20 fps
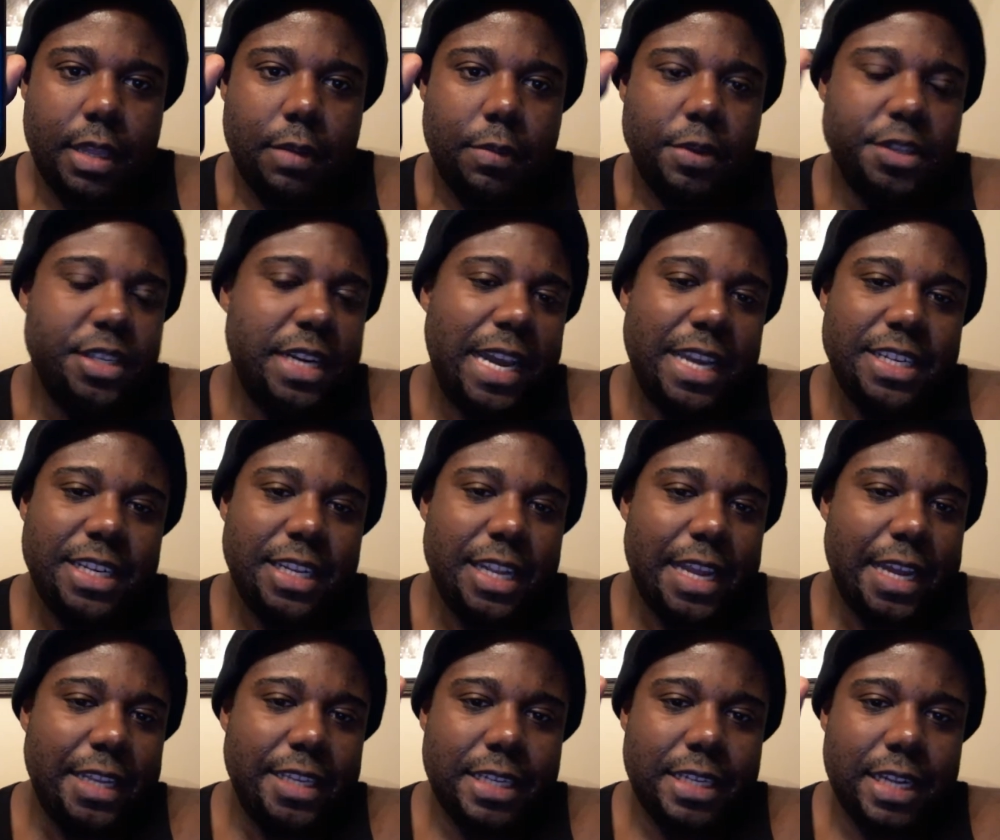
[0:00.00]
which I actually
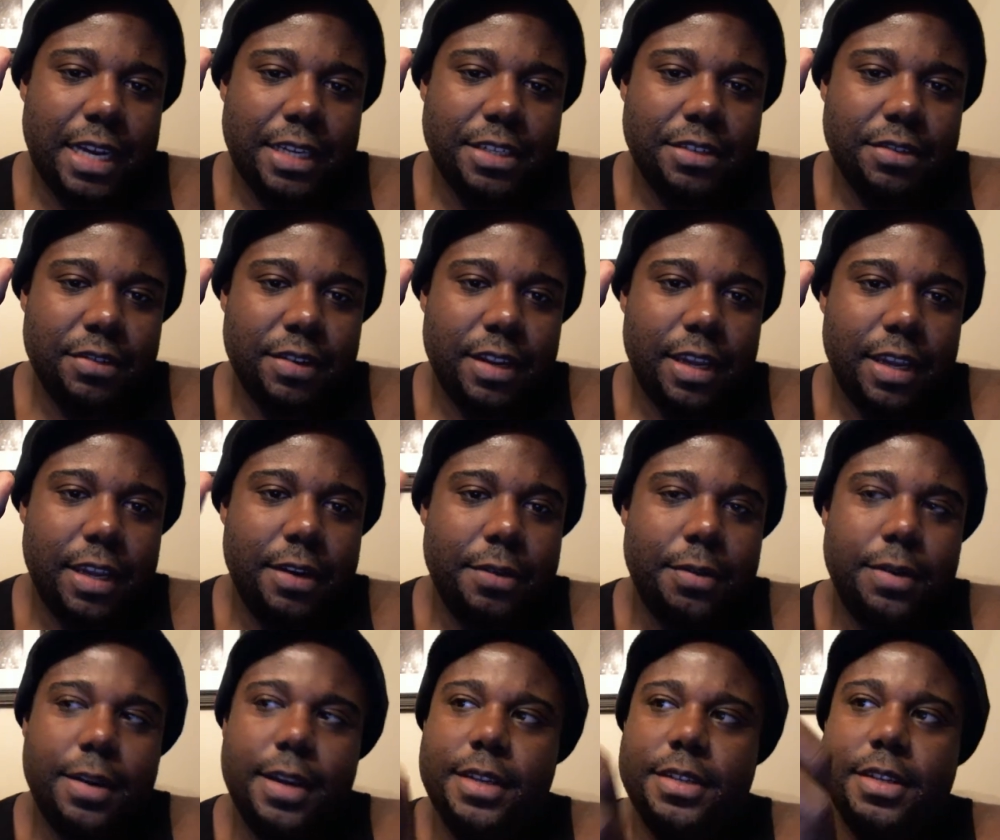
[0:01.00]
like this lock screen
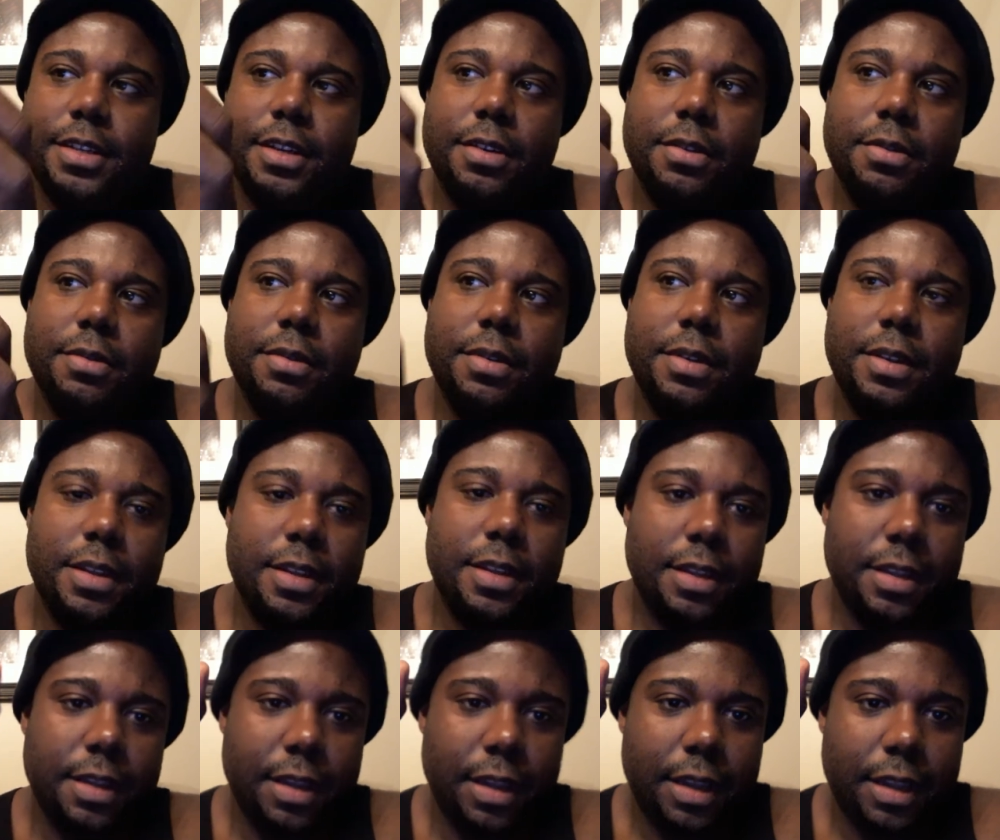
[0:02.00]
anyway, so
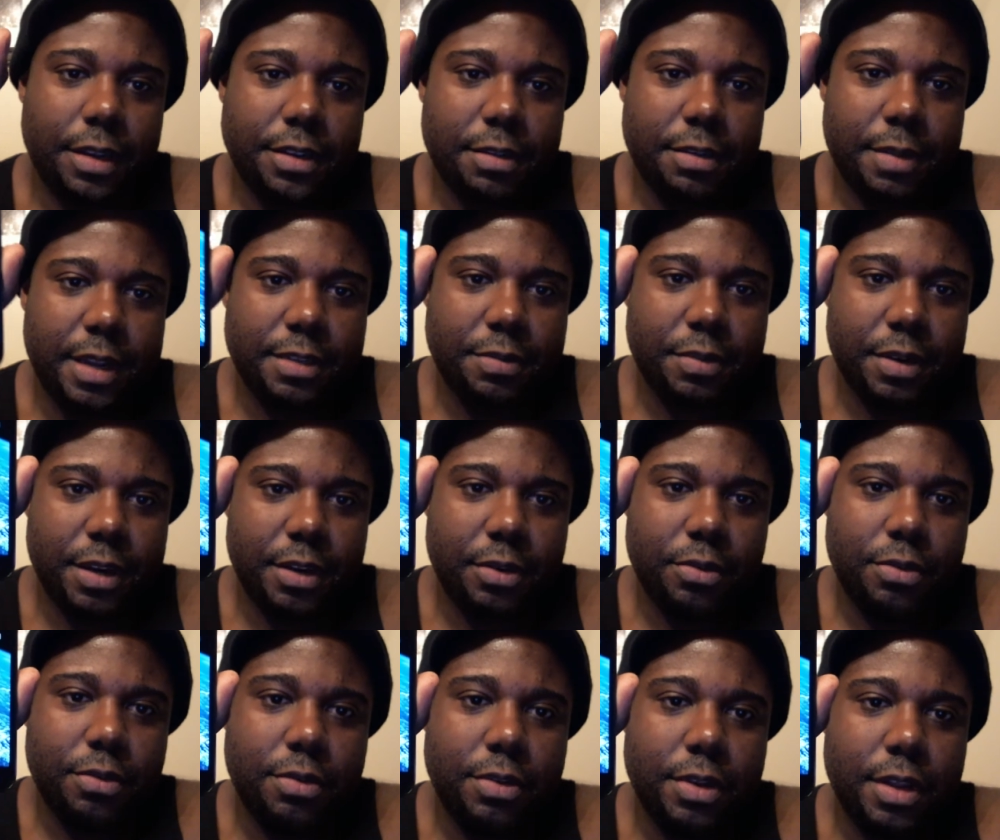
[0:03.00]
to me it's pretty
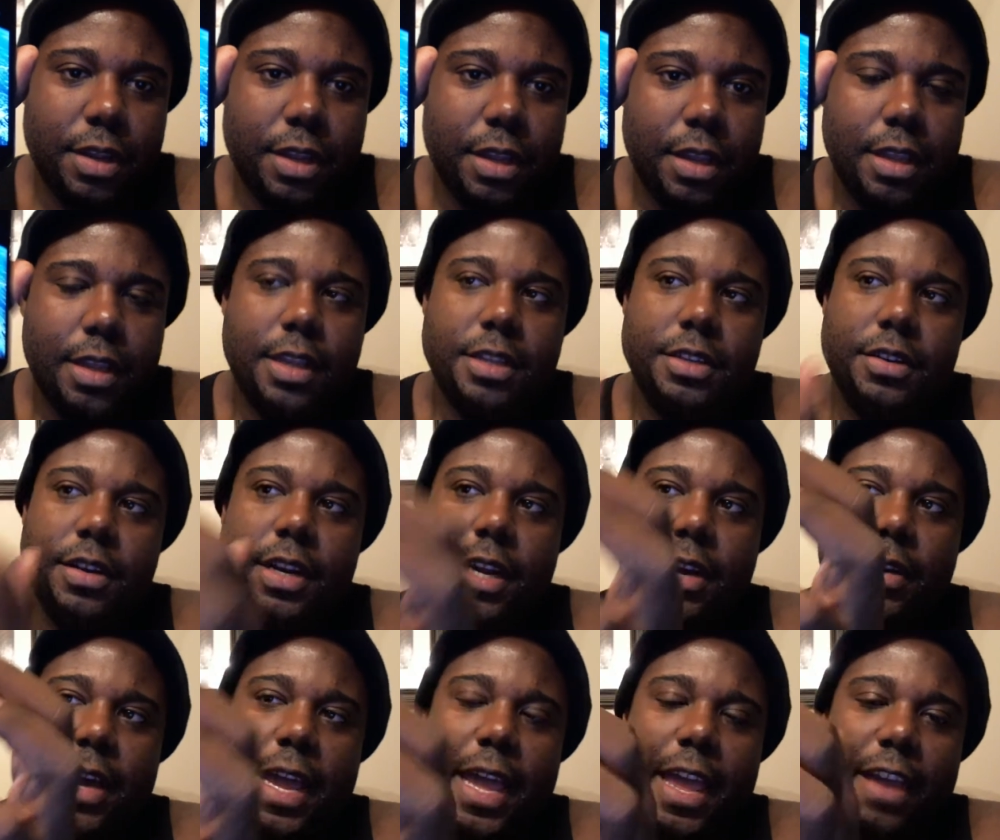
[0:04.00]
cool. So
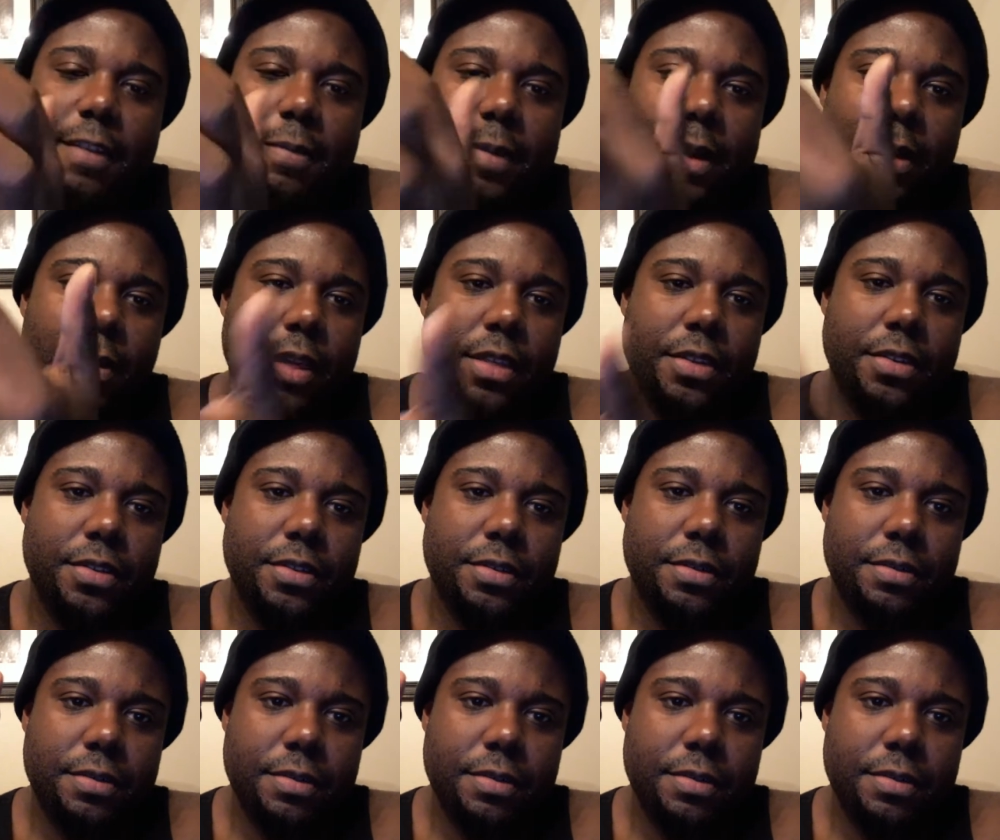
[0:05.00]
now I have my weather